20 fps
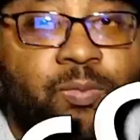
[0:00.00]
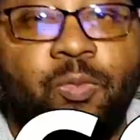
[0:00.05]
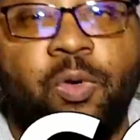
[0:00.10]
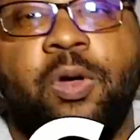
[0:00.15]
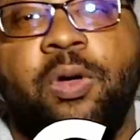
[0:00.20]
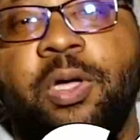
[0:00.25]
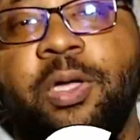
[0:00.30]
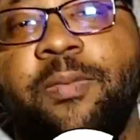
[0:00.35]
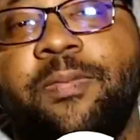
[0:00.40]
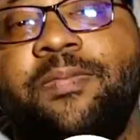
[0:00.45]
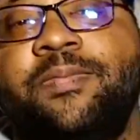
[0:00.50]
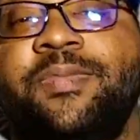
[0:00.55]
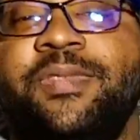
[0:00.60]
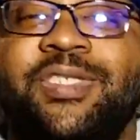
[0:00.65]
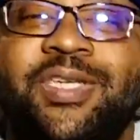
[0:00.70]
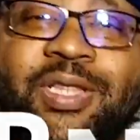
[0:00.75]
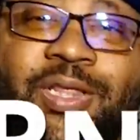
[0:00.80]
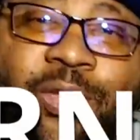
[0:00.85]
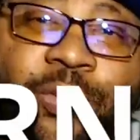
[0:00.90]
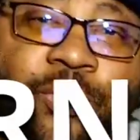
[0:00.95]
Welcome
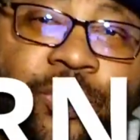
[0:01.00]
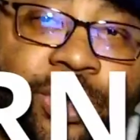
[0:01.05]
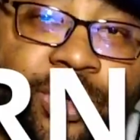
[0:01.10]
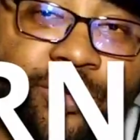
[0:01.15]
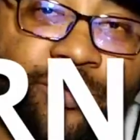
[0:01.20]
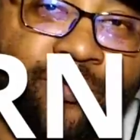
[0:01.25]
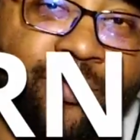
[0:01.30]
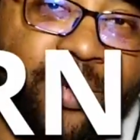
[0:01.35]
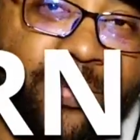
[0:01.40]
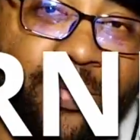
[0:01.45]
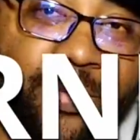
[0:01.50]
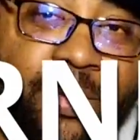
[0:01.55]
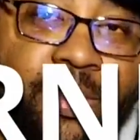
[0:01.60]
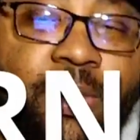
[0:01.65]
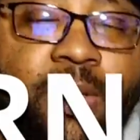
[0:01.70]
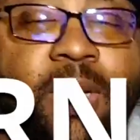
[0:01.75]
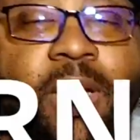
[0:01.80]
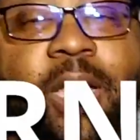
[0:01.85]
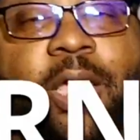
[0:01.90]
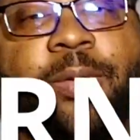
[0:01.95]
to Learning Reaper.
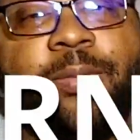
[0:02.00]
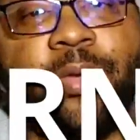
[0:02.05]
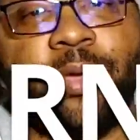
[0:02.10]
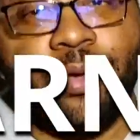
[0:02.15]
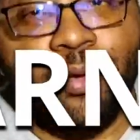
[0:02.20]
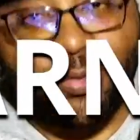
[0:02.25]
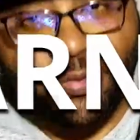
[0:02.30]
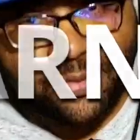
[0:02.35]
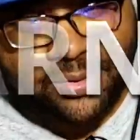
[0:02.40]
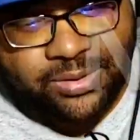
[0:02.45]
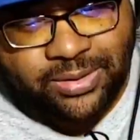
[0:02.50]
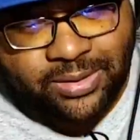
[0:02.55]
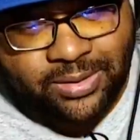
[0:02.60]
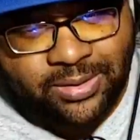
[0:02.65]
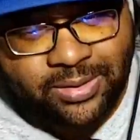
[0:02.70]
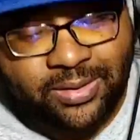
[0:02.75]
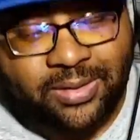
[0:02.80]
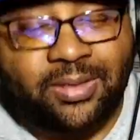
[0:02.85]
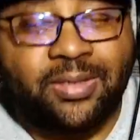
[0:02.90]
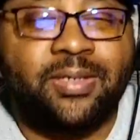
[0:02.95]
I'm your host,
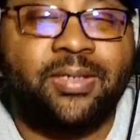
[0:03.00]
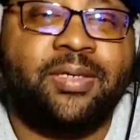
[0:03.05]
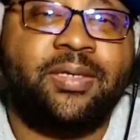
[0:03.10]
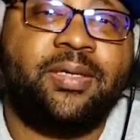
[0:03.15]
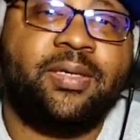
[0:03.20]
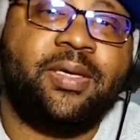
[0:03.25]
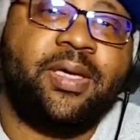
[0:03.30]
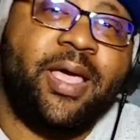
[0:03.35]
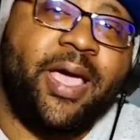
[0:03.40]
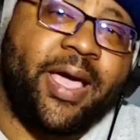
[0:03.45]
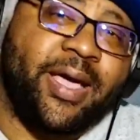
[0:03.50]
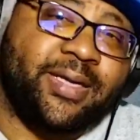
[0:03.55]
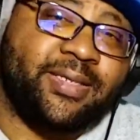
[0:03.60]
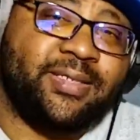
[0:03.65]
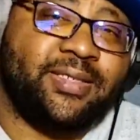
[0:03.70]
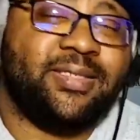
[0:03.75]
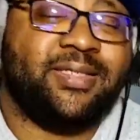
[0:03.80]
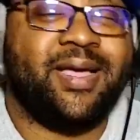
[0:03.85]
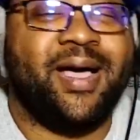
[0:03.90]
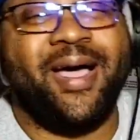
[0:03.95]

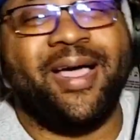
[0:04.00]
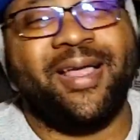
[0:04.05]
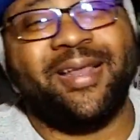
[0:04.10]
X.E.L.O.